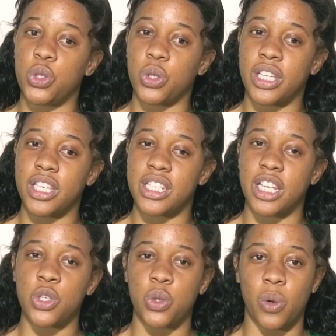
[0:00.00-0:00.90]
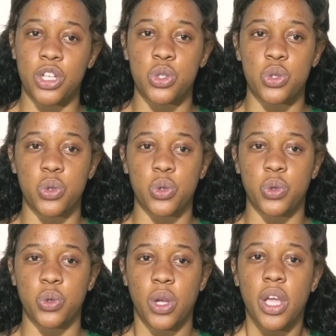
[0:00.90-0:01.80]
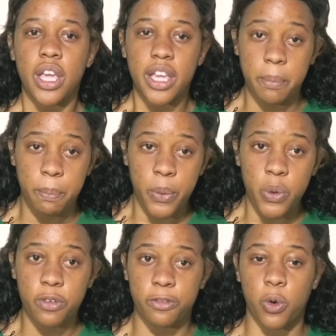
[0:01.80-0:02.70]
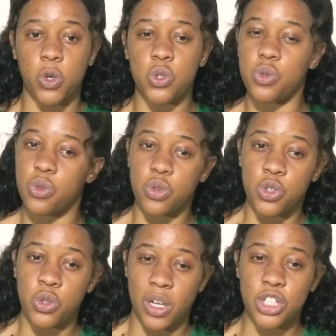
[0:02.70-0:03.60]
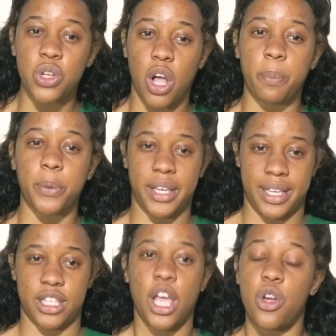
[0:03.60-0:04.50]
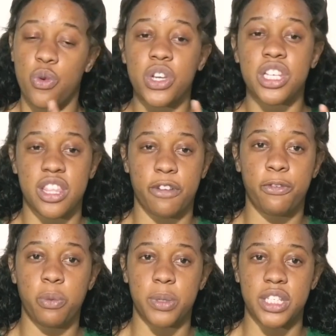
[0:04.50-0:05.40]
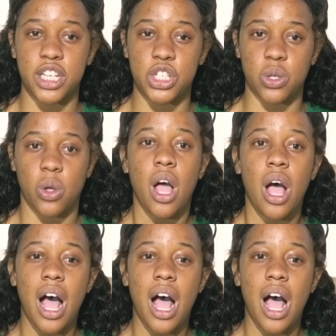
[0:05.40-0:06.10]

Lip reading: your kid, and you want to improve, or to you want to help your kids reach their full potential?